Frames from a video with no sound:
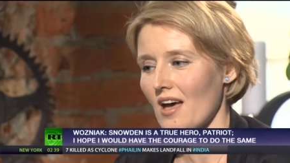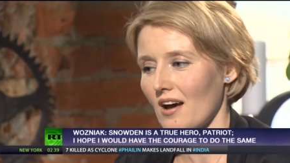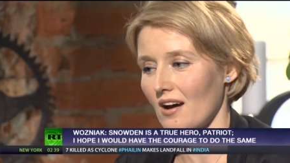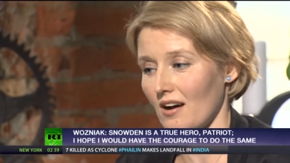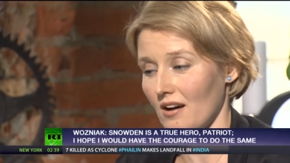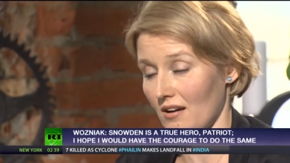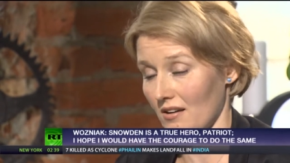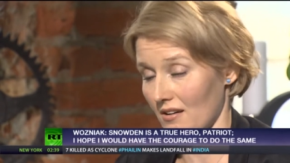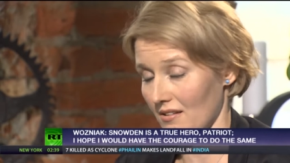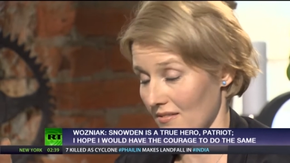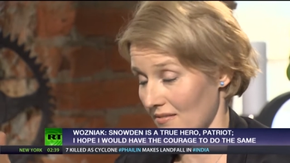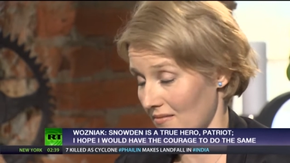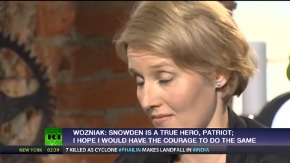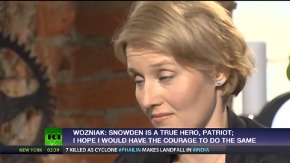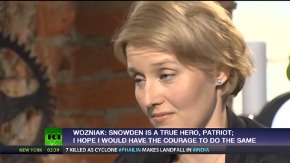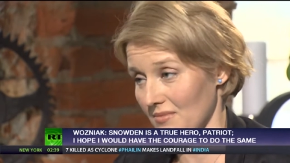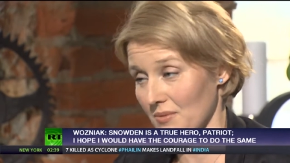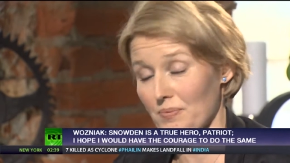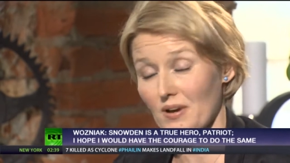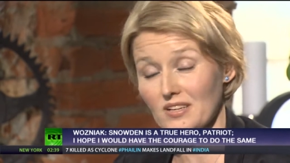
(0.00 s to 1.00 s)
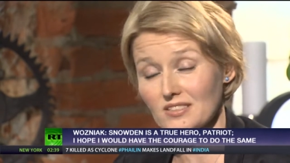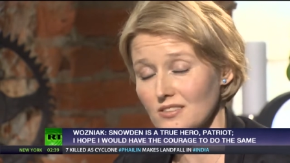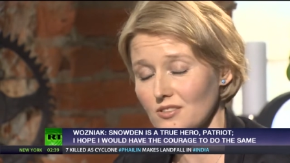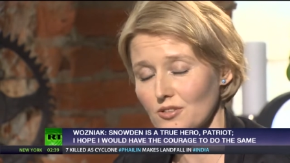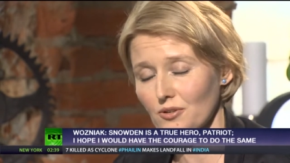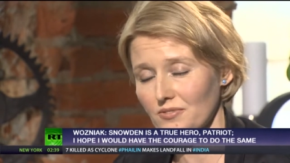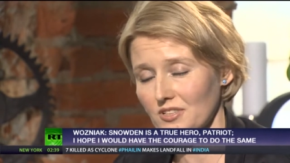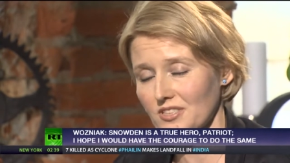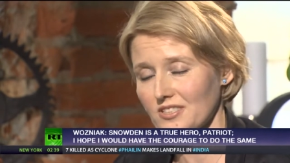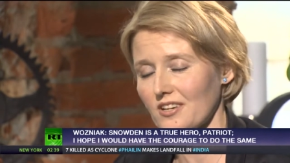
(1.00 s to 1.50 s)
the
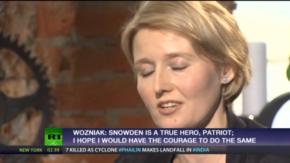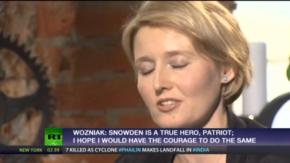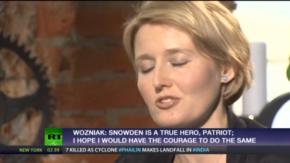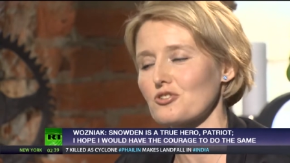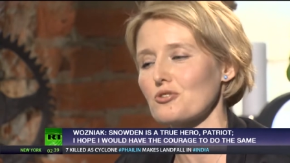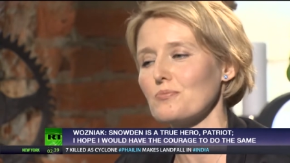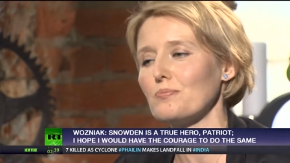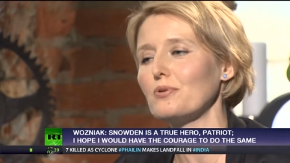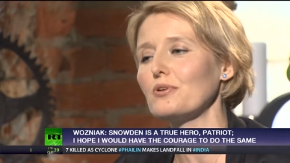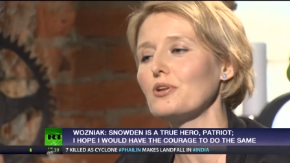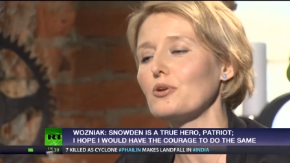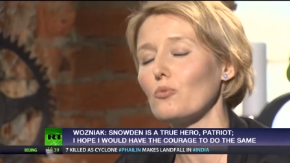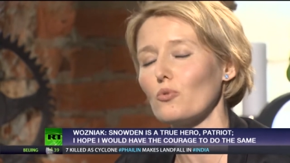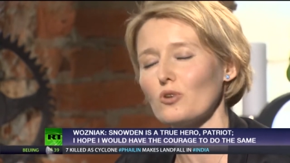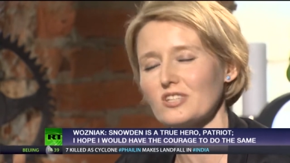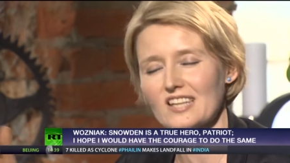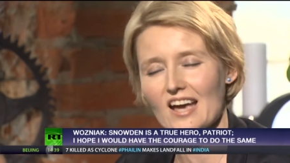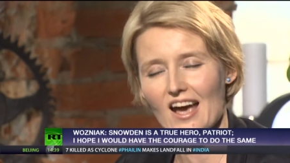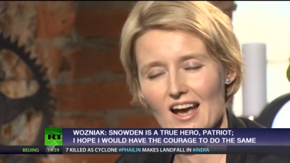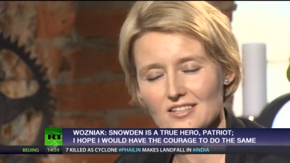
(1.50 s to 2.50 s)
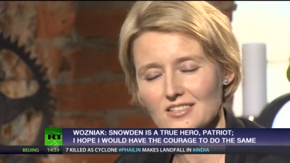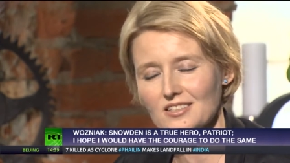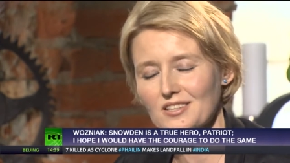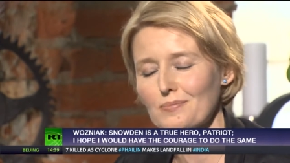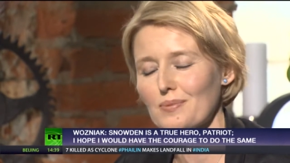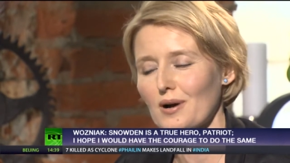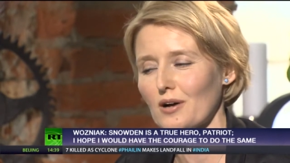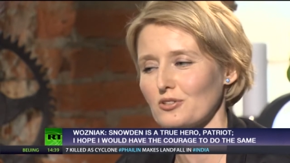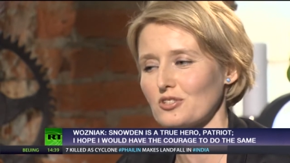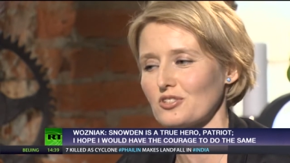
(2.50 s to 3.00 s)
president of this country, Putin, was asked
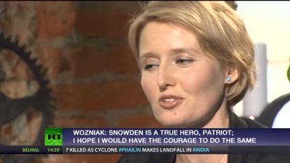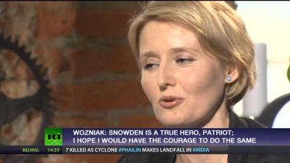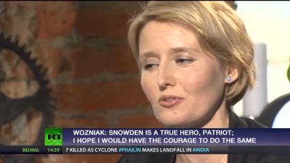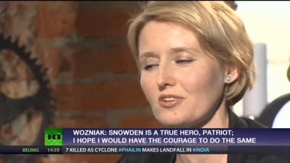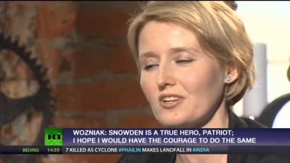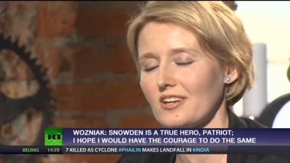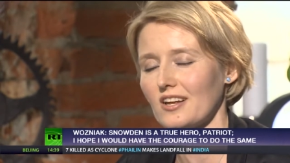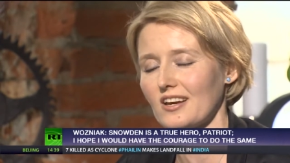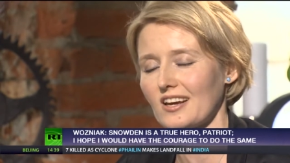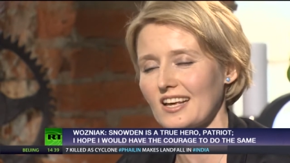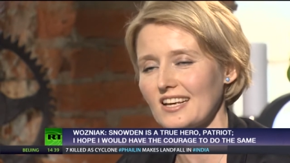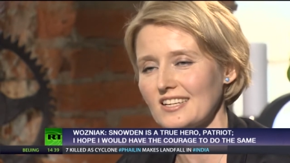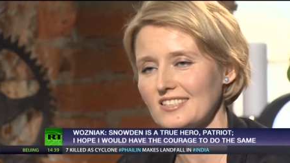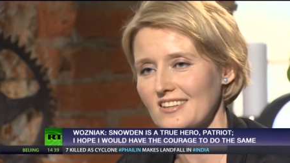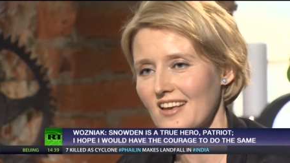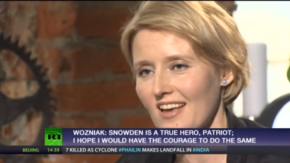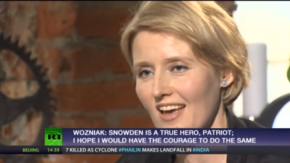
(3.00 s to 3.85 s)
about Snowden, and his